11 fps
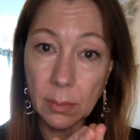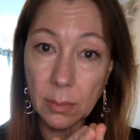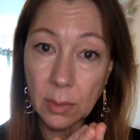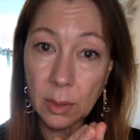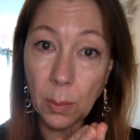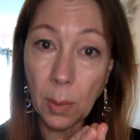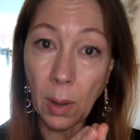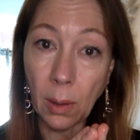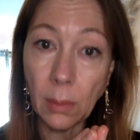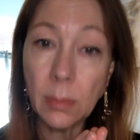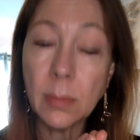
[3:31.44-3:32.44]

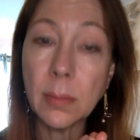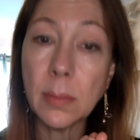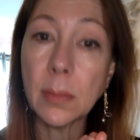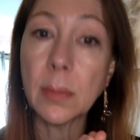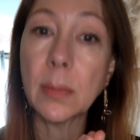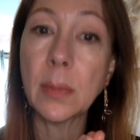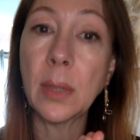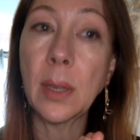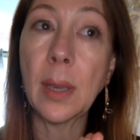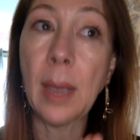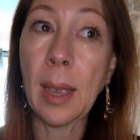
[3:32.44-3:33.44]
small
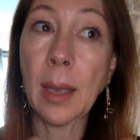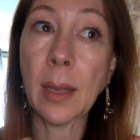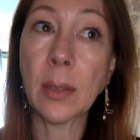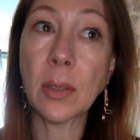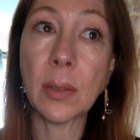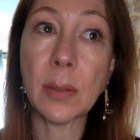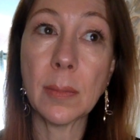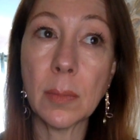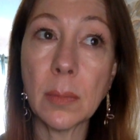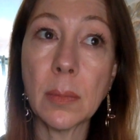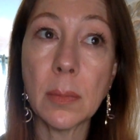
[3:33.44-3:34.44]
and
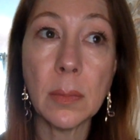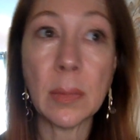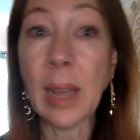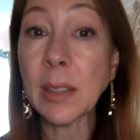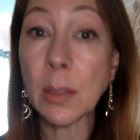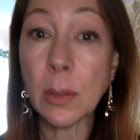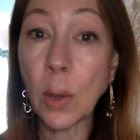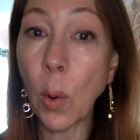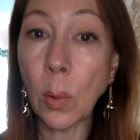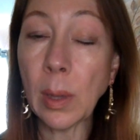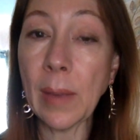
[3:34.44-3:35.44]
that's
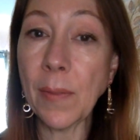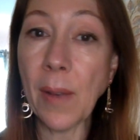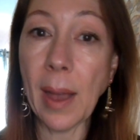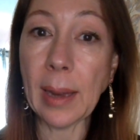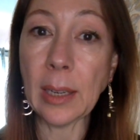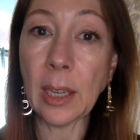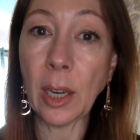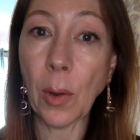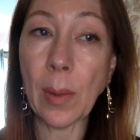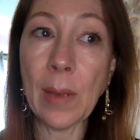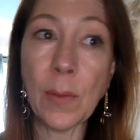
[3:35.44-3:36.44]
totally fine. You
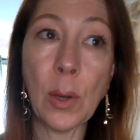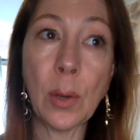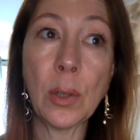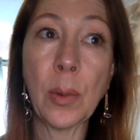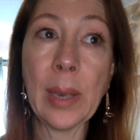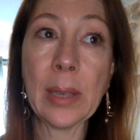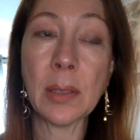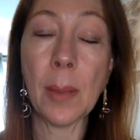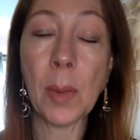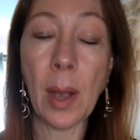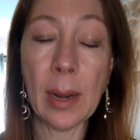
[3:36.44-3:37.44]
know, if you're doing
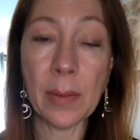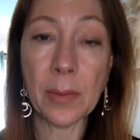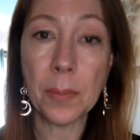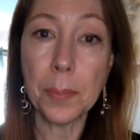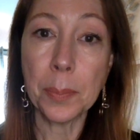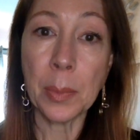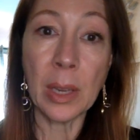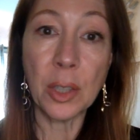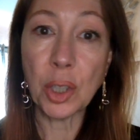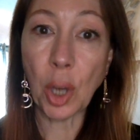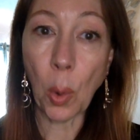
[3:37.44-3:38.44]
some kind of
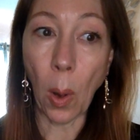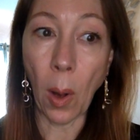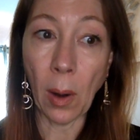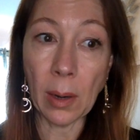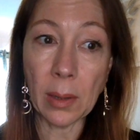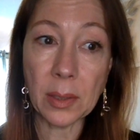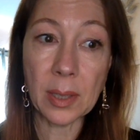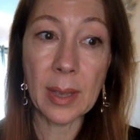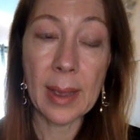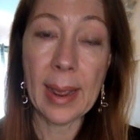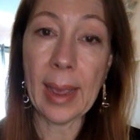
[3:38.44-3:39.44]
show art
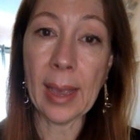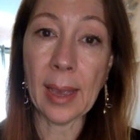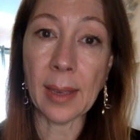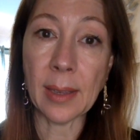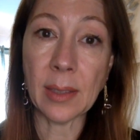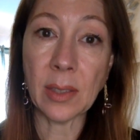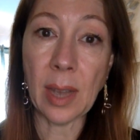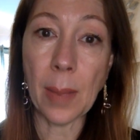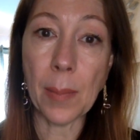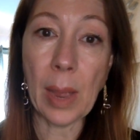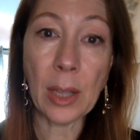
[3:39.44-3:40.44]
and
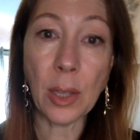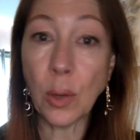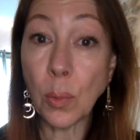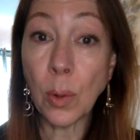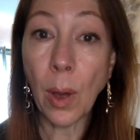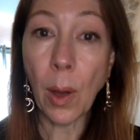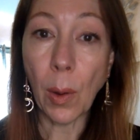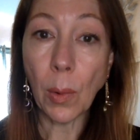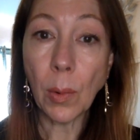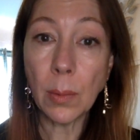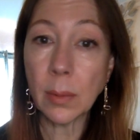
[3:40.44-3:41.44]
um, and you
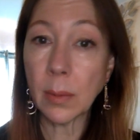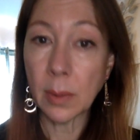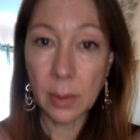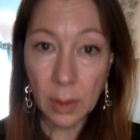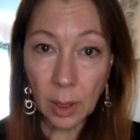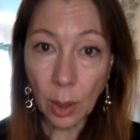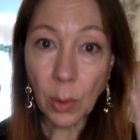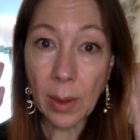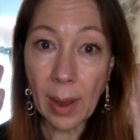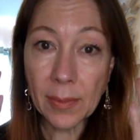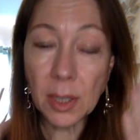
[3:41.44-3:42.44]
know, you know,
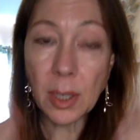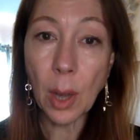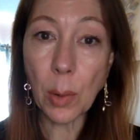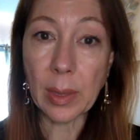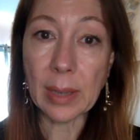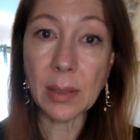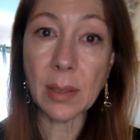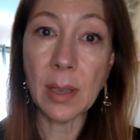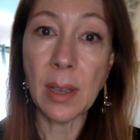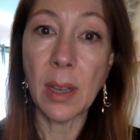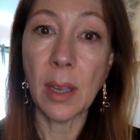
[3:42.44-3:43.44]
you have to know
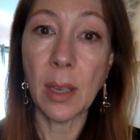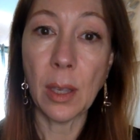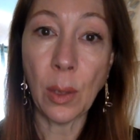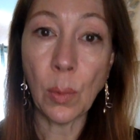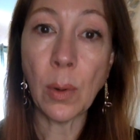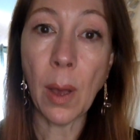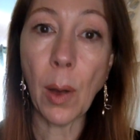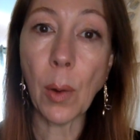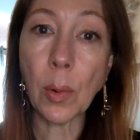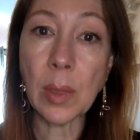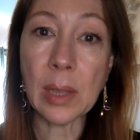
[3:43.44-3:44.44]
this. You
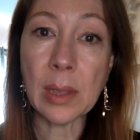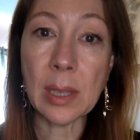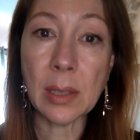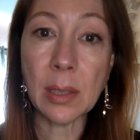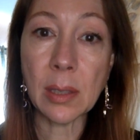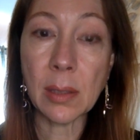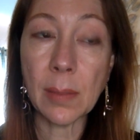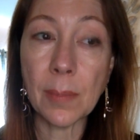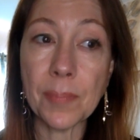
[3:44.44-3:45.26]
know that this is